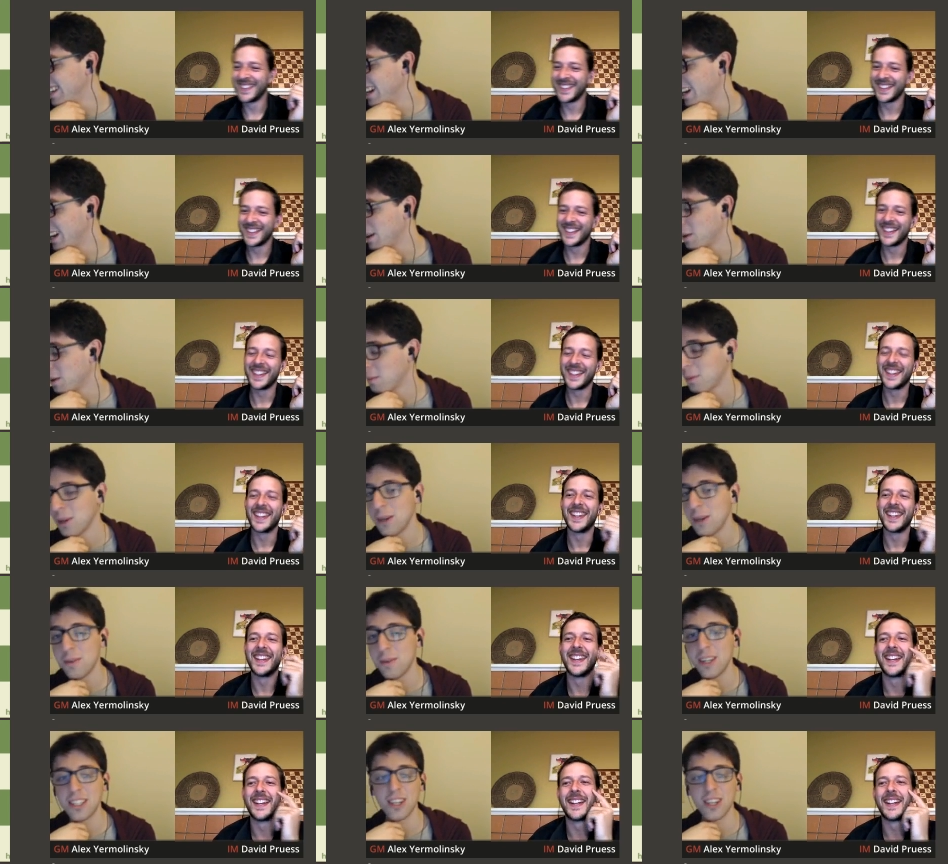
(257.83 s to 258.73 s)
Speaker 1: Yeah,
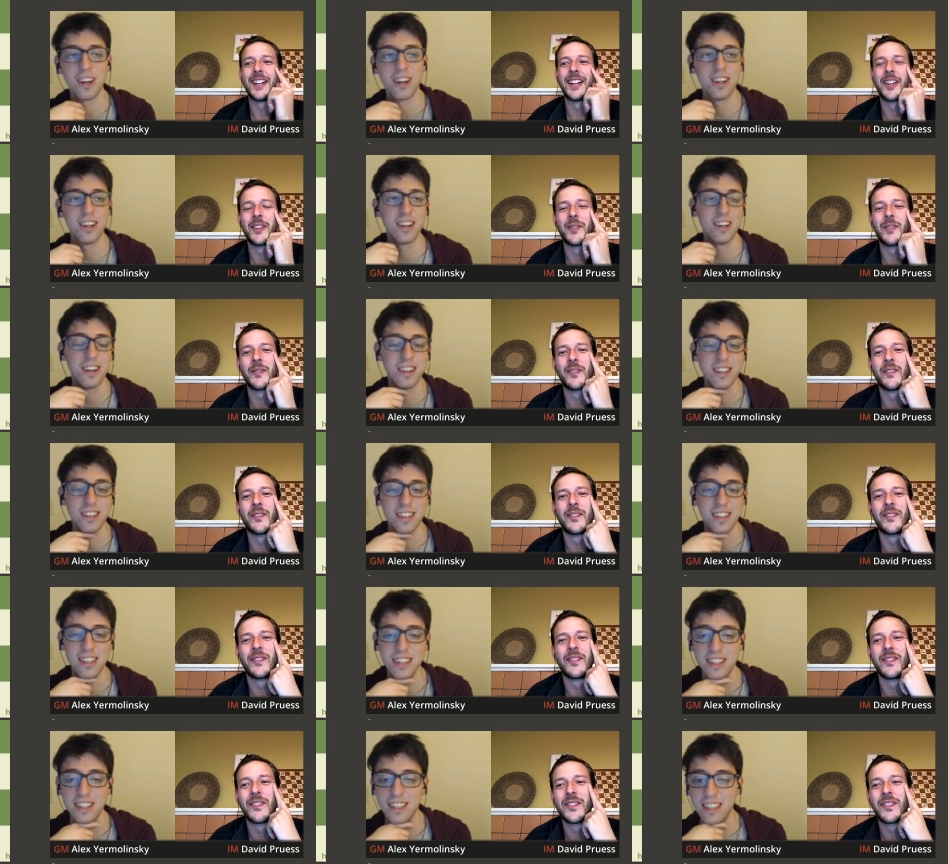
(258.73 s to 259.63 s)
pretty much.
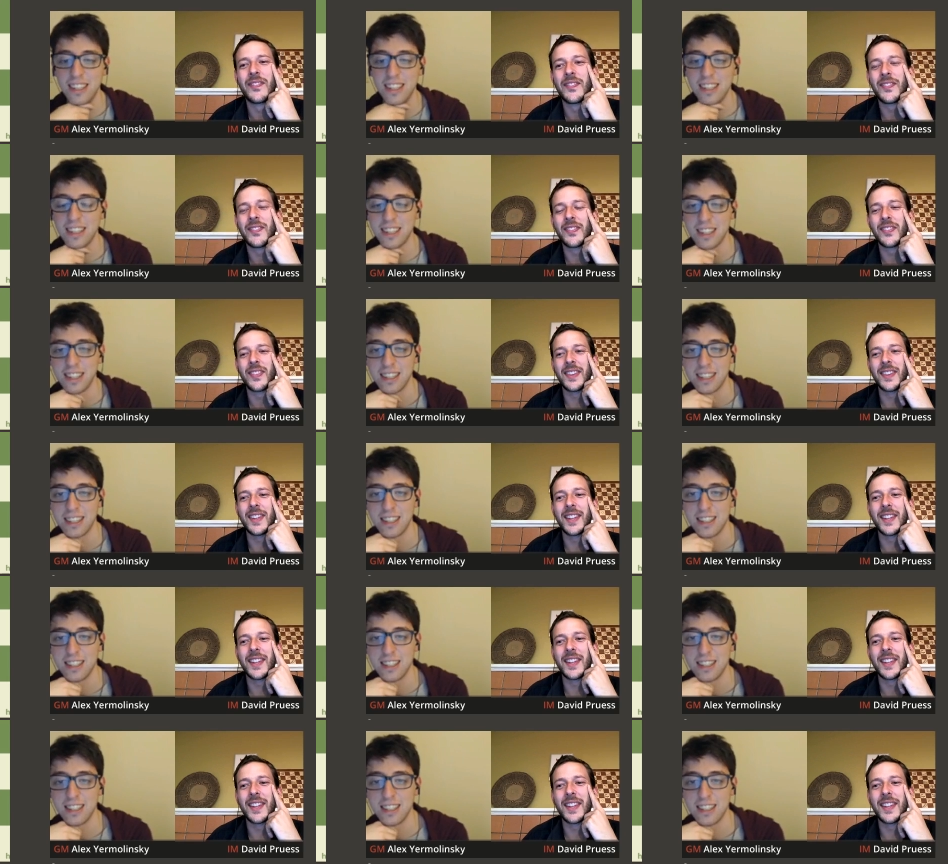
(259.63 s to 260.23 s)
That's okay, you